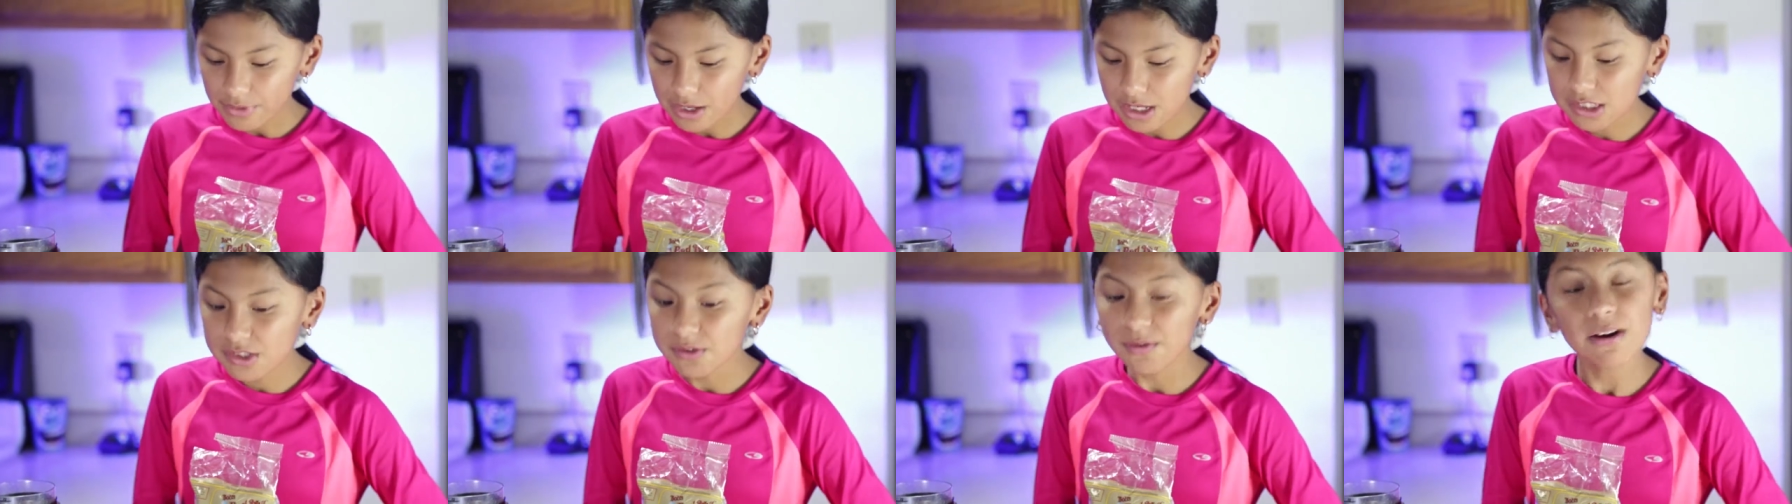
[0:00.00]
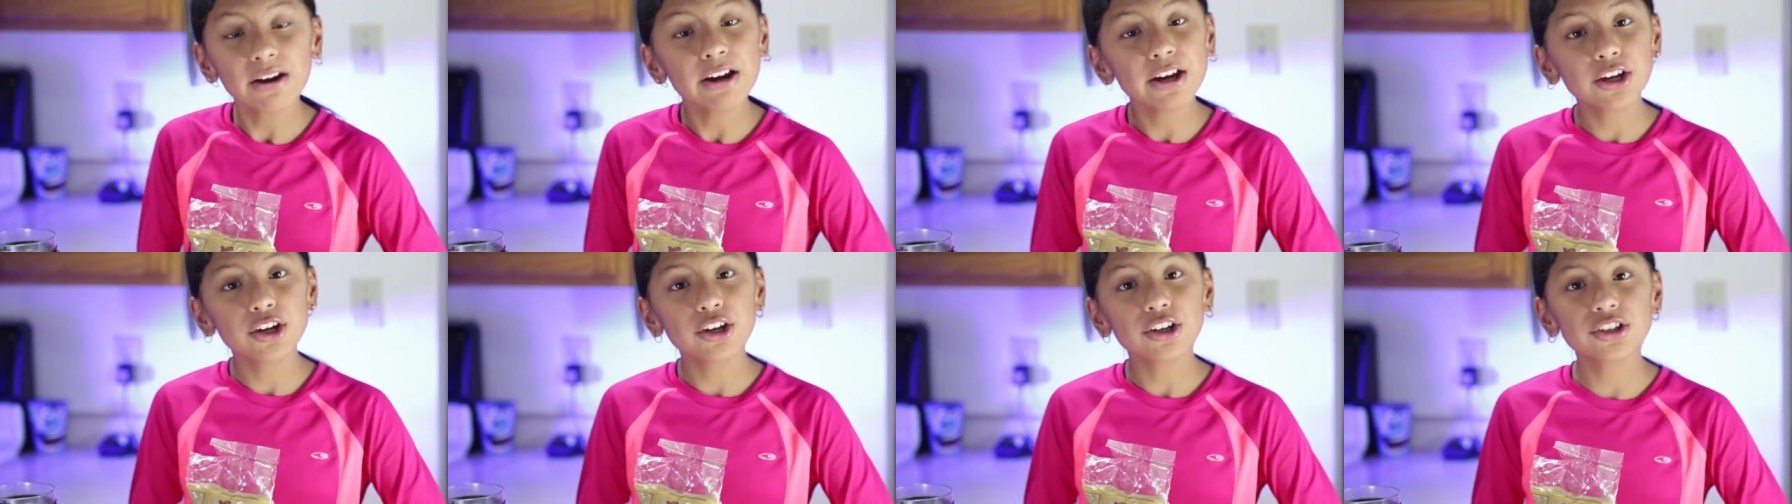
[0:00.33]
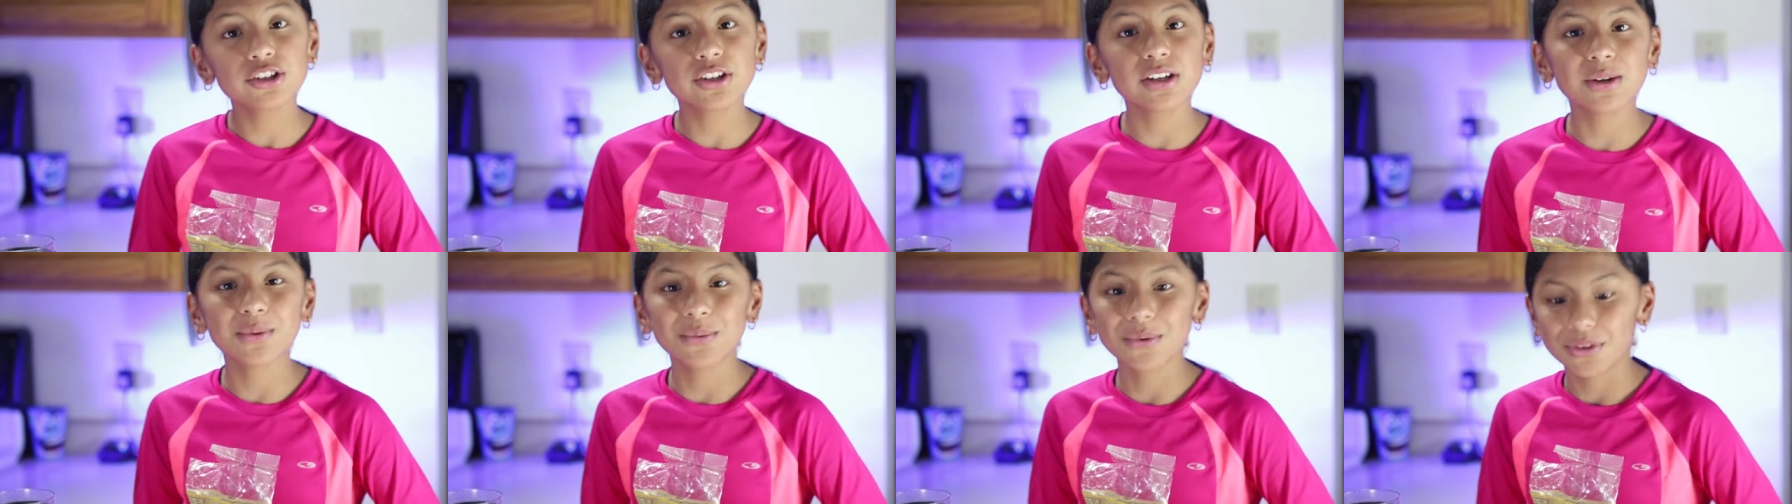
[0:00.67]
it's very
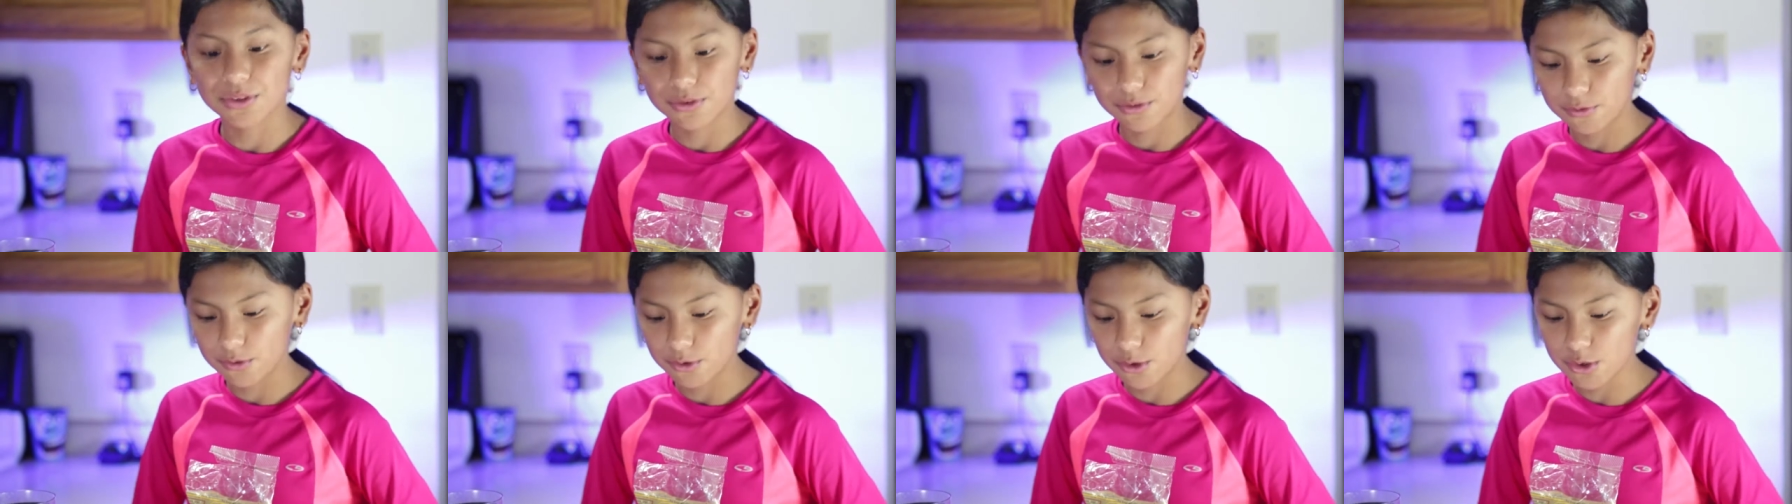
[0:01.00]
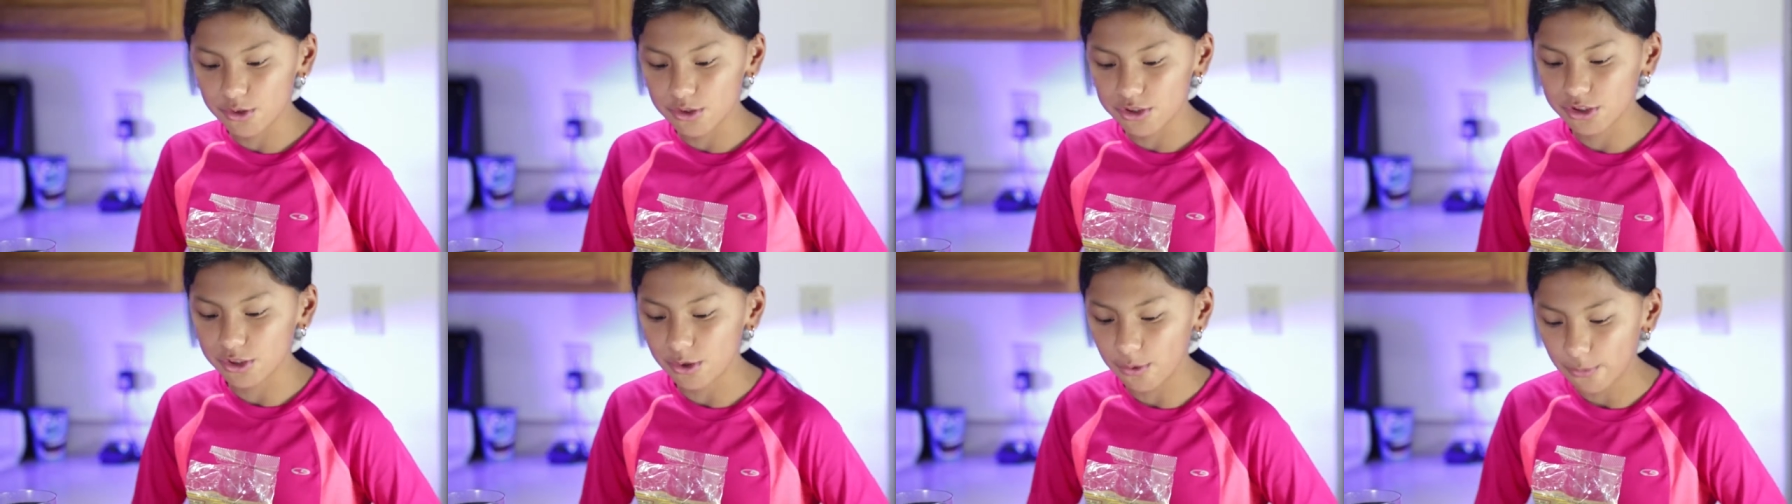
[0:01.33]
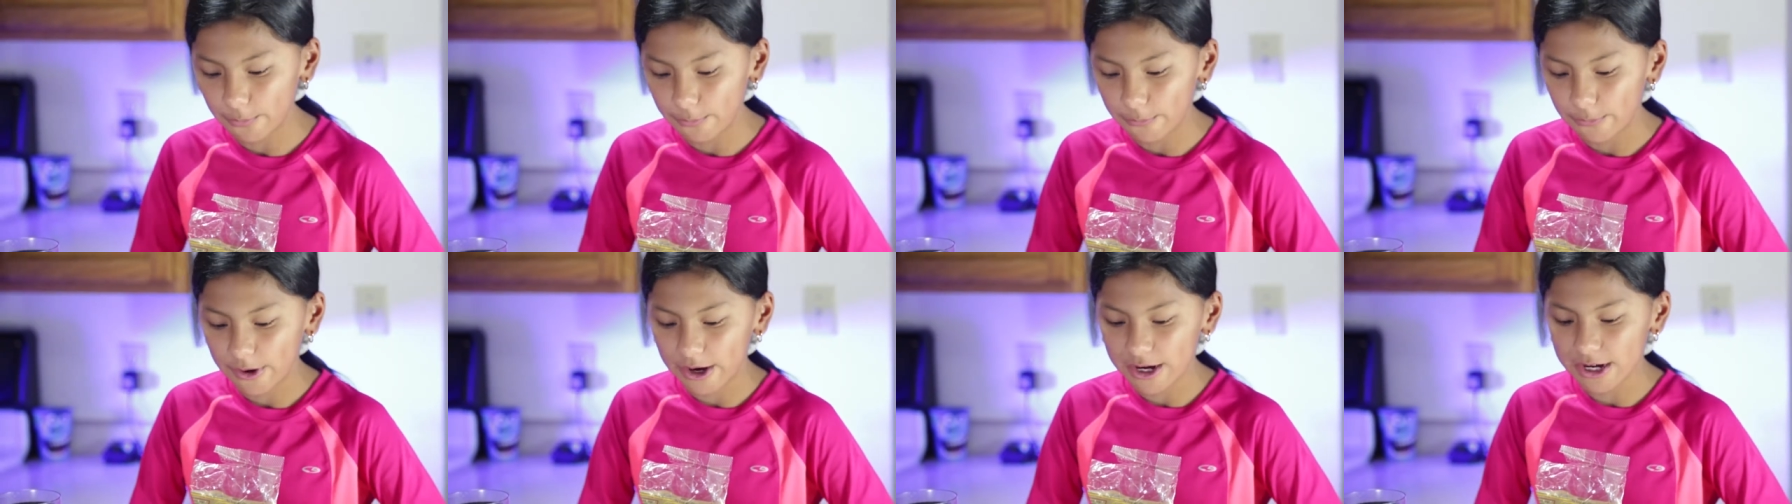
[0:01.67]
good to eat with fruit.
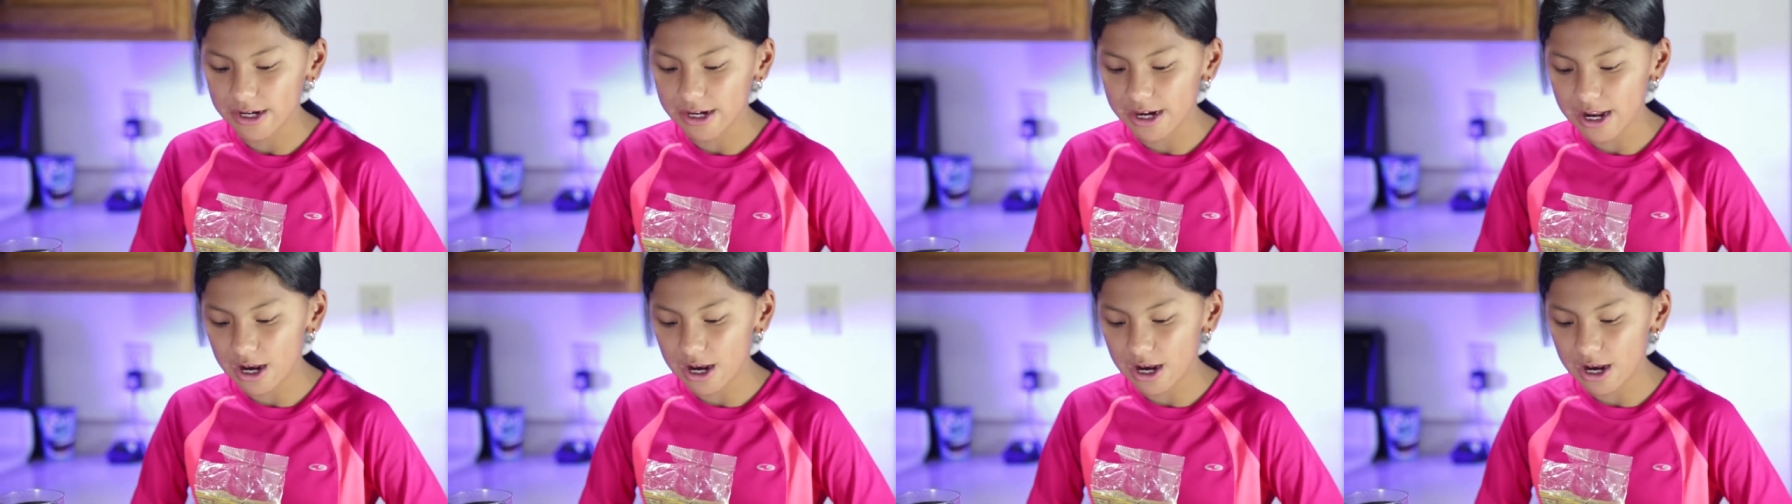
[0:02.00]
So right